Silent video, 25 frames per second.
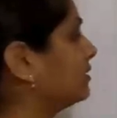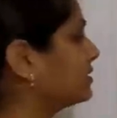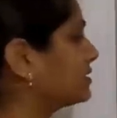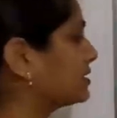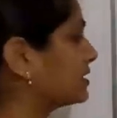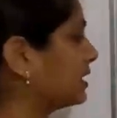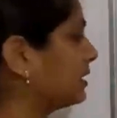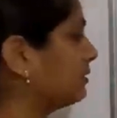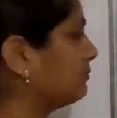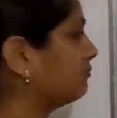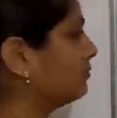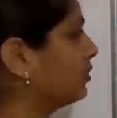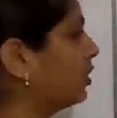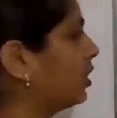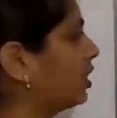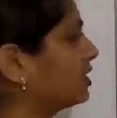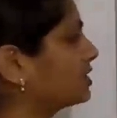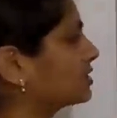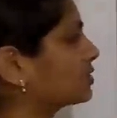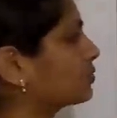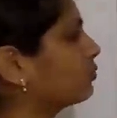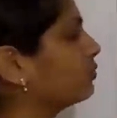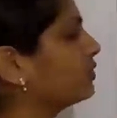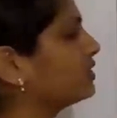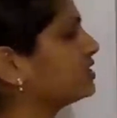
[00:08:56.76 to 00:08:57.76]
the
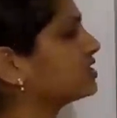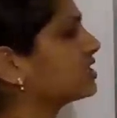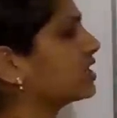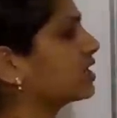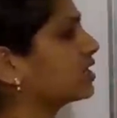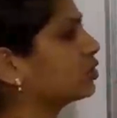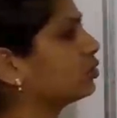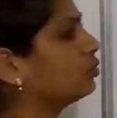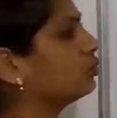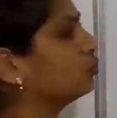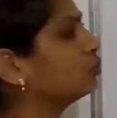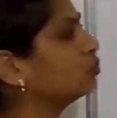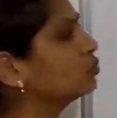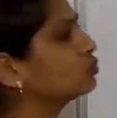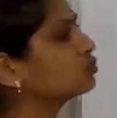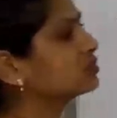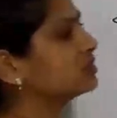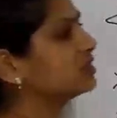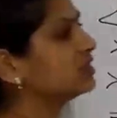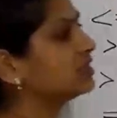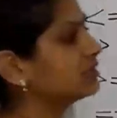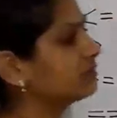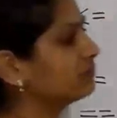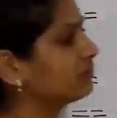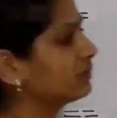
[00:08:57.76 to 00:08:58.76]
symbols which are used
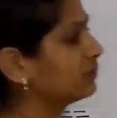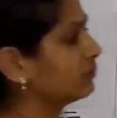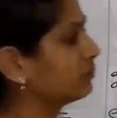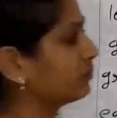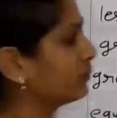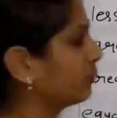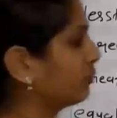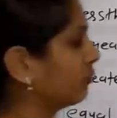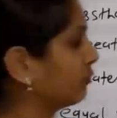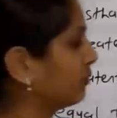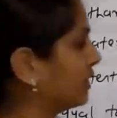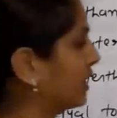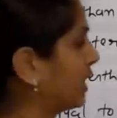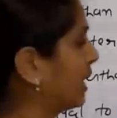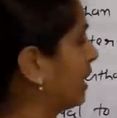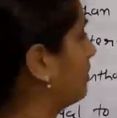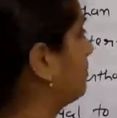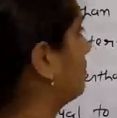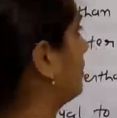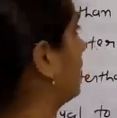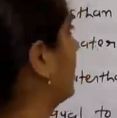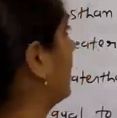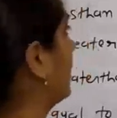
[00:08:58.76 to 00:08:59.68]
in our program,